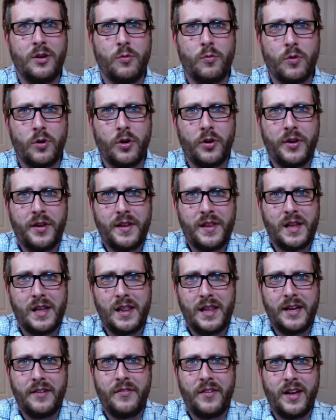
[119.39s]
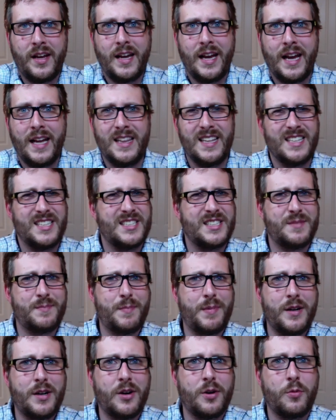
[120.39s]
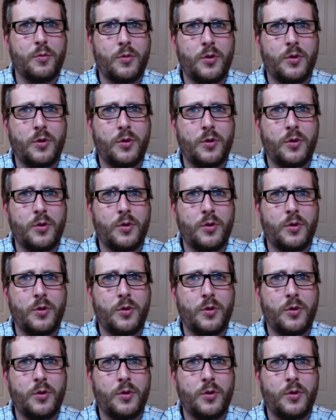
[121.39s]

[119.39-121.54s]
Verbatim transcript: world of the living and the spirit